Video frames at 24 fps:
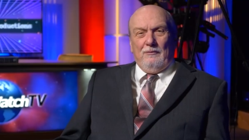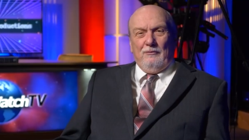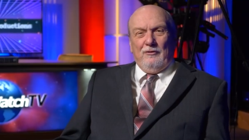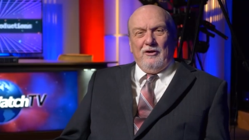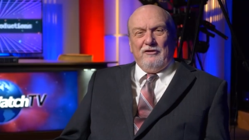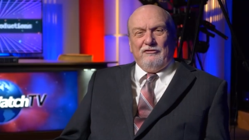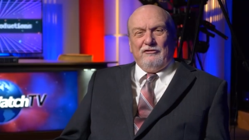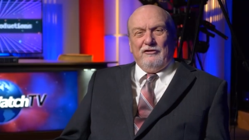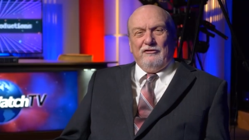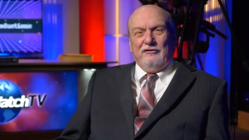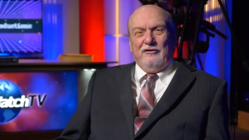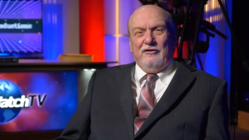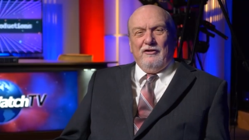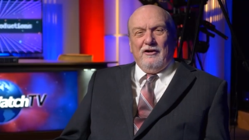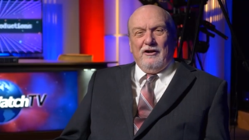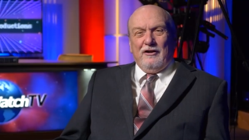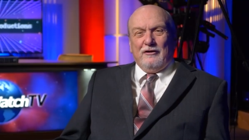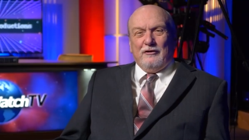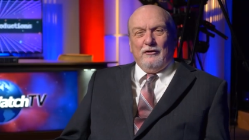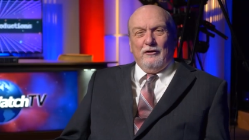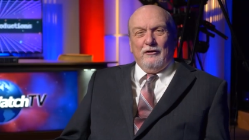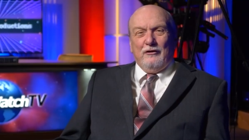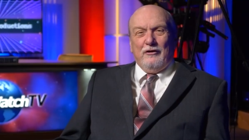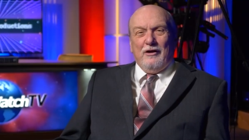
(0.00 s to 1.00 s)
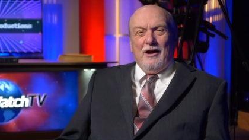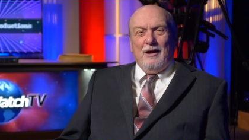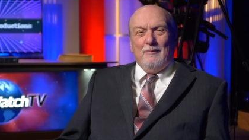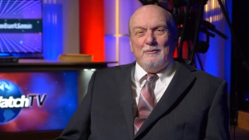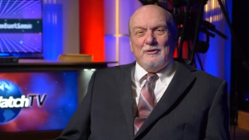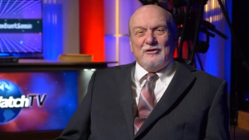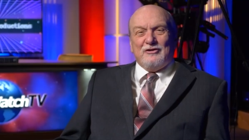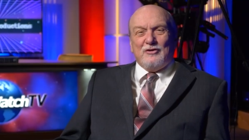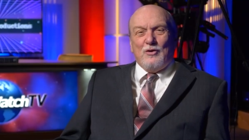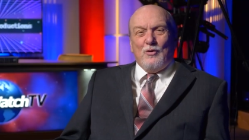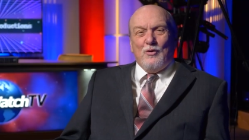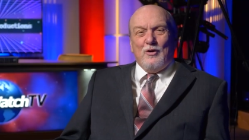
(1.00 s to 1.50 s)
This is Dr.
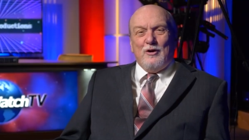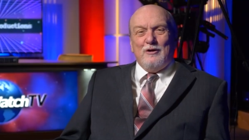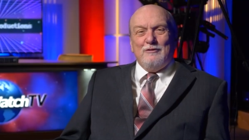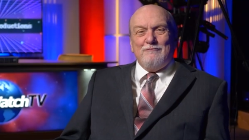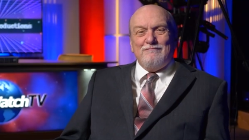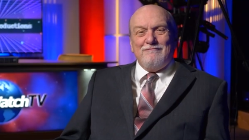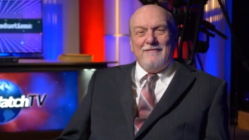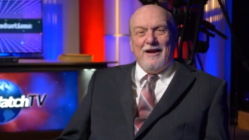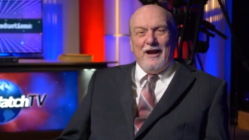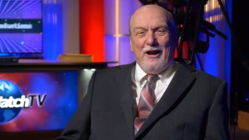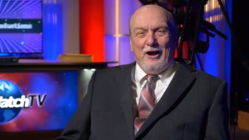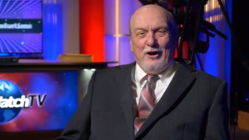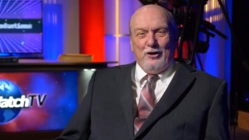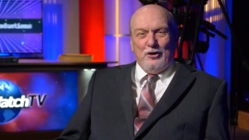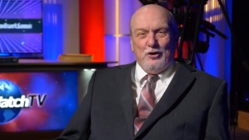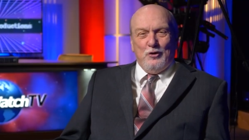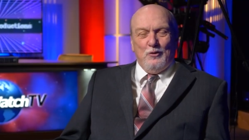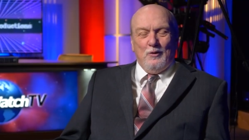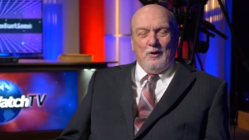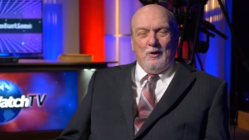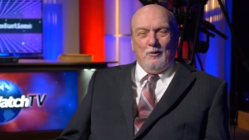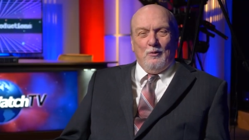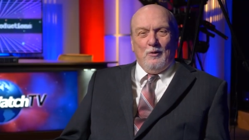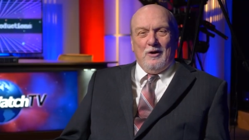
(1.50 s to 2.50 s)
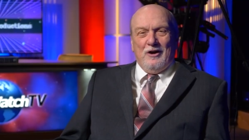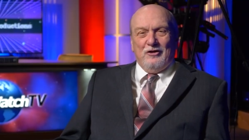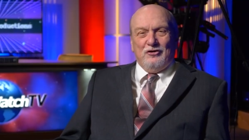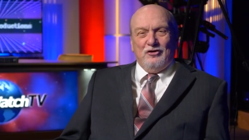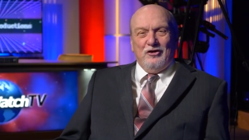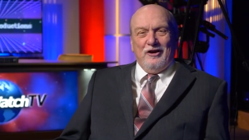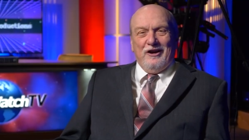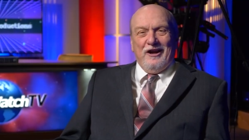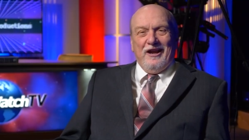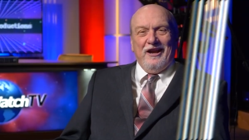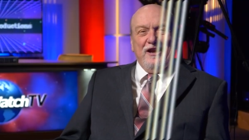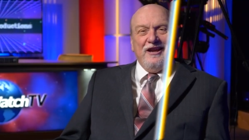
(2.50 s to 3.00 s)
Thomas Horn, and you are
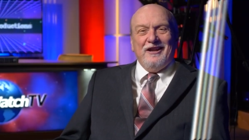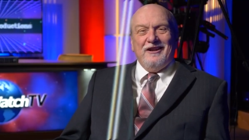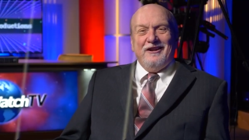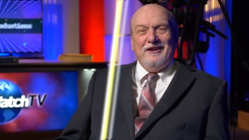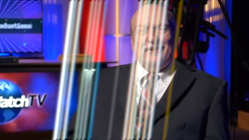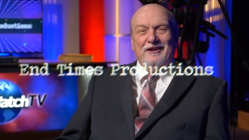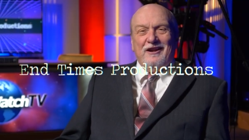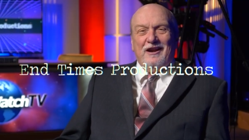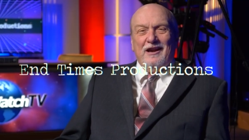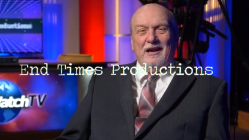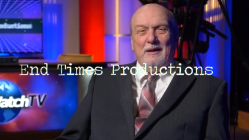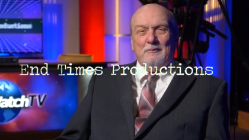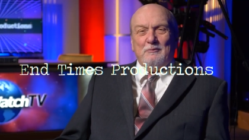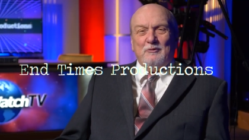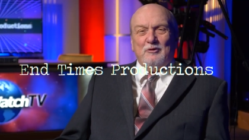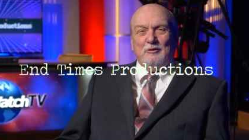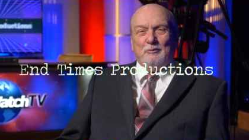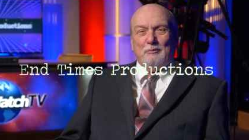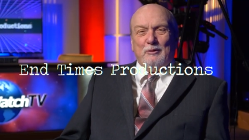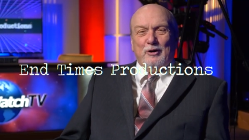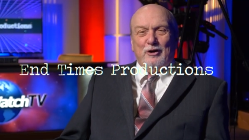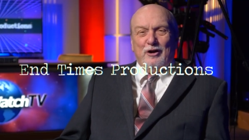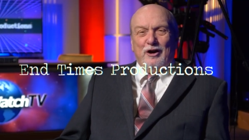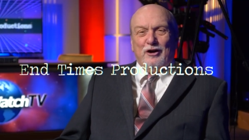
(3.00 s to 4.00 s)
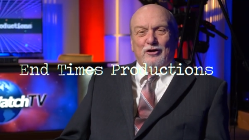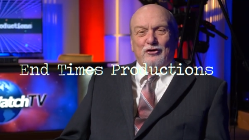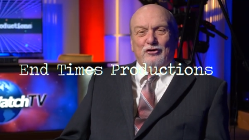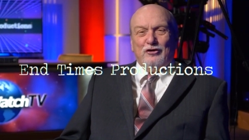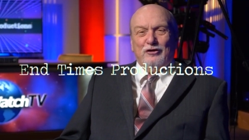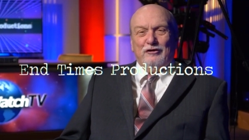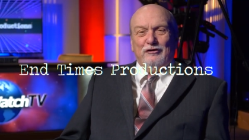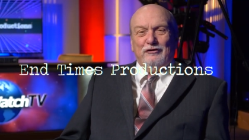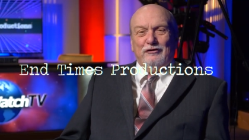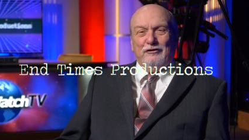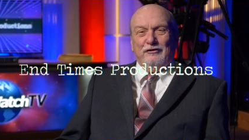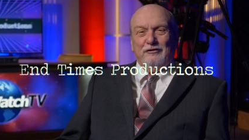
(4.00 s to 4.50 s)
watching End Times
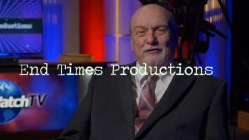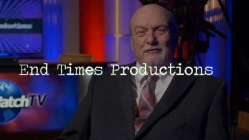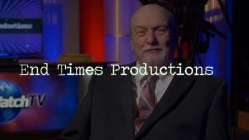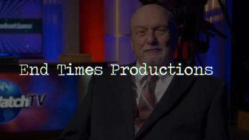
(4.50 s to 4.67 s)
Productions.